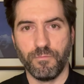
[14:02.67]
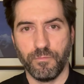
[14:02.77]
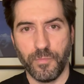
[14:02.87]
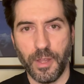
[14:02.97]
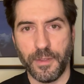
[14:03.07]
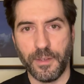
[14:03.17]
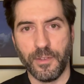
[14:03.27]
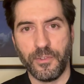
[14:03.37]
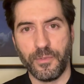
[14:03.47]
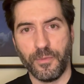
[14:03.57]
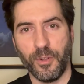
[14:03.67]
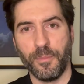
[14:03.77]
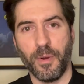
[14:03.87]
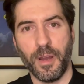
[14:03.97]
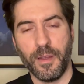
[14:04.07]
nothingness,
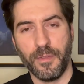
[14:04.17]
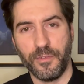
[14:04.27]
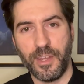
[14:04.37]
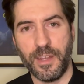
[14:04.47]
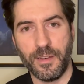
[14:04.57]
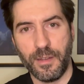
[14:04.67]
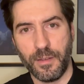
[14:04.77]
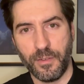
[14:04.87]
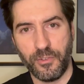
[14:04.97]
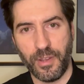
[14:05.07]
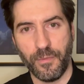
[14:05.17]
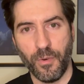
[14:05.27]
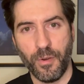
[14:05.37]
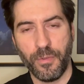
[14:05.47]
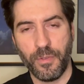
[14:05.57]
followed by the ten
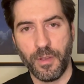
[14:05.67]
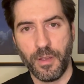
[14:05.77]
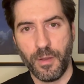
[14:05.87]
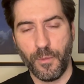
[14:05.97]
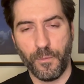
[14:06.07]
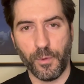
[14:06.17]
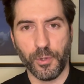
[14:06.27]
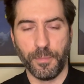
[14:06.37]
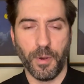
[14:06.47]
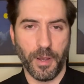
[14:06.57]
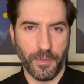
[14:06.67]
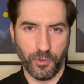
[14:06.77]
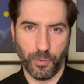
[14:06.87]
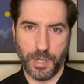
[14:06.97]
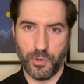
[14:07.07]
Sephiroth, followed by the
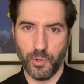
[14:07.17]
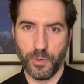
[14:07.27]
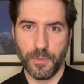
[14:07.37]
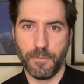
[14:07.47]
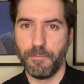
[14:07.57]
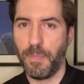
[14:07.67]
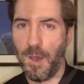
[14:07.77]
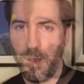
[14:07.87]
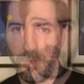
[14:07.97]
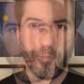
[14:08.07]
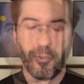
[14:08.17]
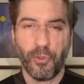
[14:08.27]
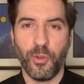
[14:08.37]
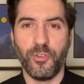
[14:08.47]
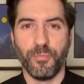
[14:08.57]
twenty-two paths. So
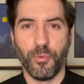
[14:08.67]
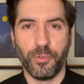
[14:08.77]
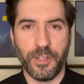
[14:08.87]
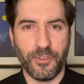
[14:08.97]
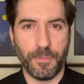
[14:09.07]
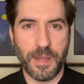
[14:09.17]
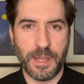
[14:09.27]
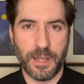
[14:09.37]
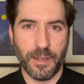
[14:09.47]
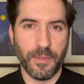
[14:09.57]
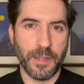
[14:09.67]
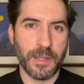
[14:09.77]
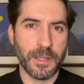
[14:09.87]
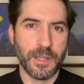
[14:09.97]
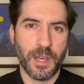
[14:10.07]
those, broadly speaking, are
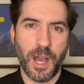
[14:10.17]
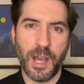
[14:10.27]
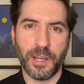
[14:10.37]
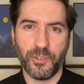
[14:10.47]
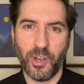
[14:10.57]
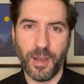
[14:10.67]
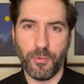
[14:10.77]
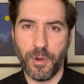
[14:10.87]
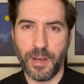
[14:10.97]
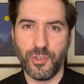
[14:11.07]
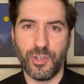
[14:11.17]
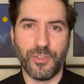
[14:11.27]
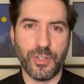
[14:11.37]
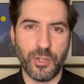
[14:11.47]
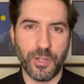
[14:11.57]
the archetypal
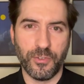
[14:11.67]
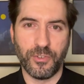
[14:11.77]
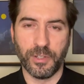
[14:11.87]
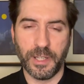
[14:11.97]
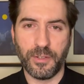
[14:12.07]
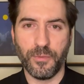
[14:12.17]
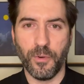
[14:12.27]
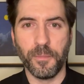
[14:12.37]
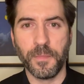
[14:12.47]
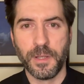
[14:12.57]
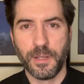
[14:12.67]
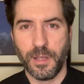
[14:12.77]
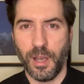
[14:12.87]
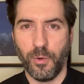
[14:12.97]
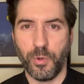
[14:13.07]
energies that you can select from
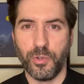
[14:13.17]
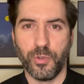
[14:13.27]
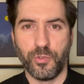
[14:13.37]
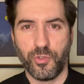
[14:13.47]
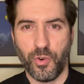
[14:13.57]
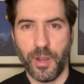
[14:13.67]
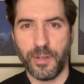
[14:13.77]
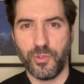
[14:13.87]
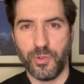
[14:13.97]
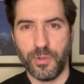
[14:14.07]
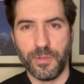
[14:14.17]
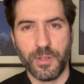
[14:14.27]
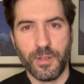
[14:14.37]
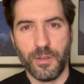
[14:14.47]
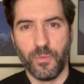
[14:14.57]
uh, when you're trying to
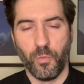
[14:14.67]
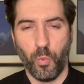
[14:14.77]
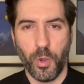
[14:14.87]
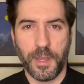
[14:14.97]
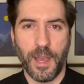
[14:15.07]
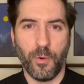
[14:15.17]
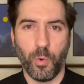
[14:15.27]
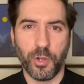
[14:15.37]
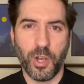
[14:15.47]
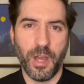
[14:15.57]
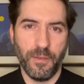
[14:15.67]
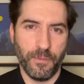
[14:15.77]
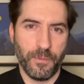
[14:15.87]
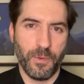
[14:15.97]
work out what kind of